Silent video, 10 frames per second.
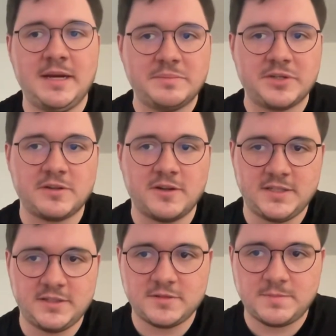
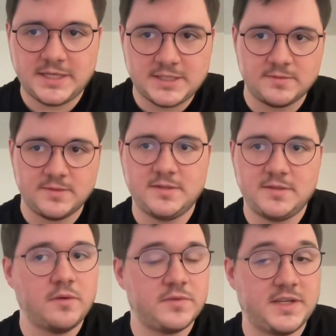m.login.password
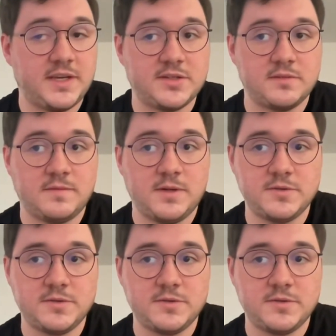authentication flow.